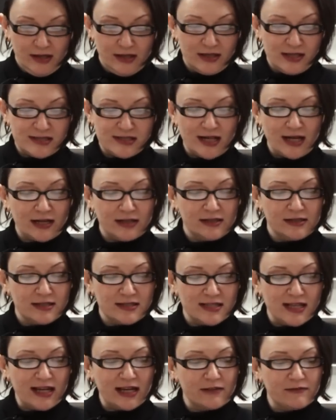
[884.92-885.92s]
The second
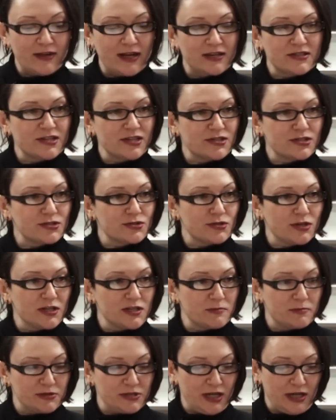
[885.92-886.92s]
is lack of access to
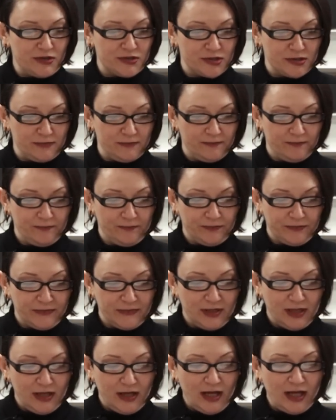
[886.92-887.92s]
transportation.
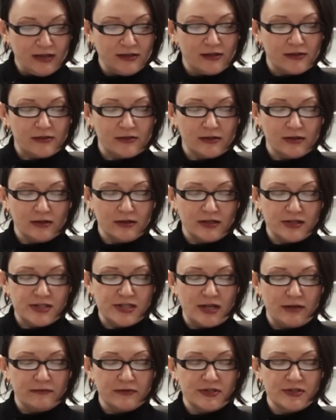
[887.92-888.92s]
And the third is
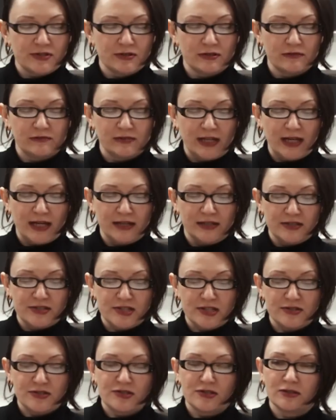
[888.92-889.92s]
that reserve land
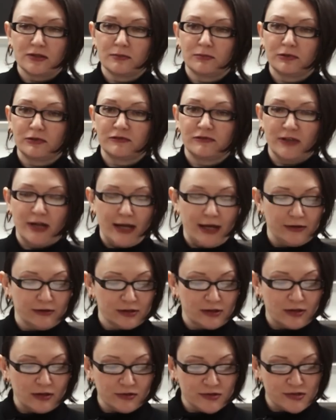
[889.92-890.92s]
is unsuitable for
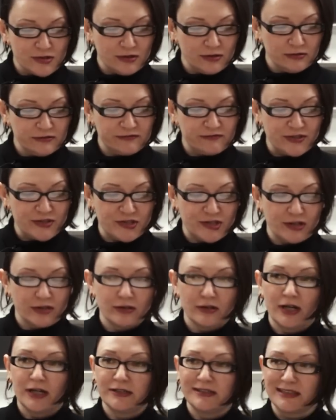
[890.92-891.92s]
agriculture, fishing,
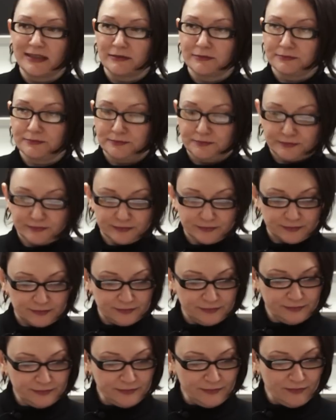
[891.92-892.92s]
or hunting.
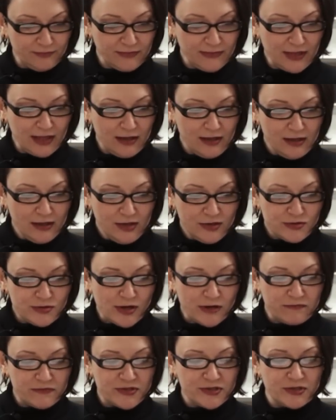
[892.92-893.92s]

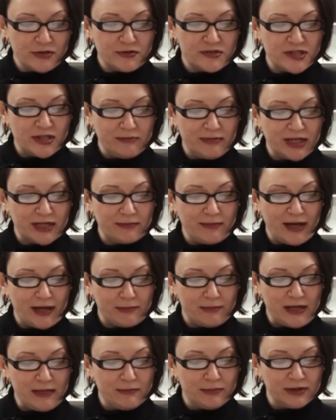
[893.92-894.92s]
Travers notes that
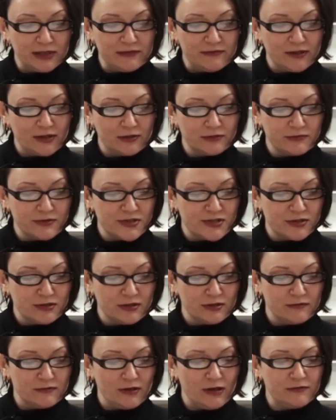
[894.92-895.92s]
Mi'kmaq people living on
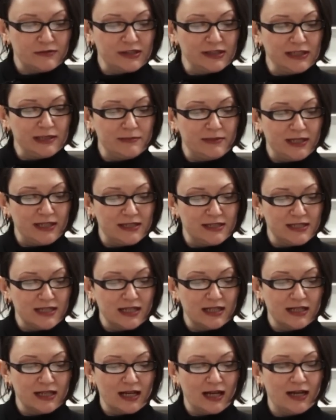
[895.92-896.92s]
reserve are often limited to
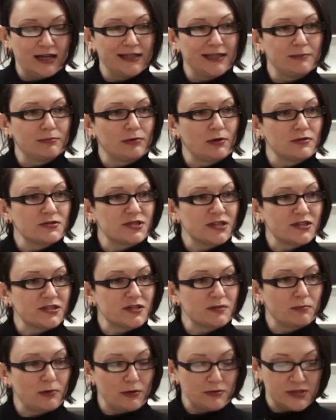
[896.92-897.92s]
eating highly
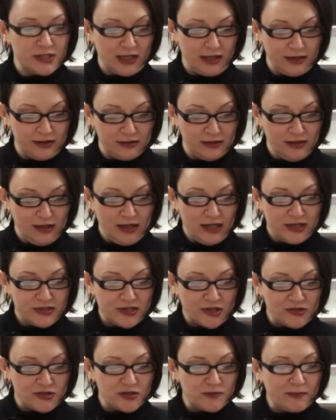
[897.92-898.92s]
processed protein,
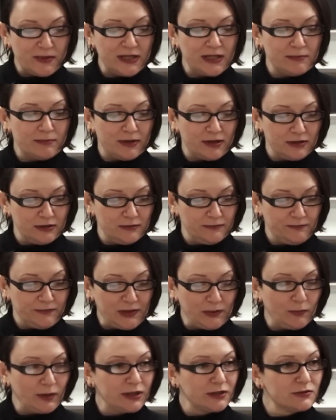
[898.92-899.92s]
such as peanut butter,
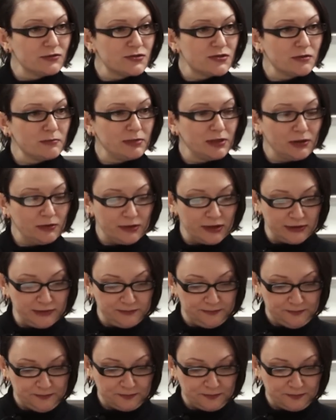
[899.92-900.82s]
wieners, or bologna.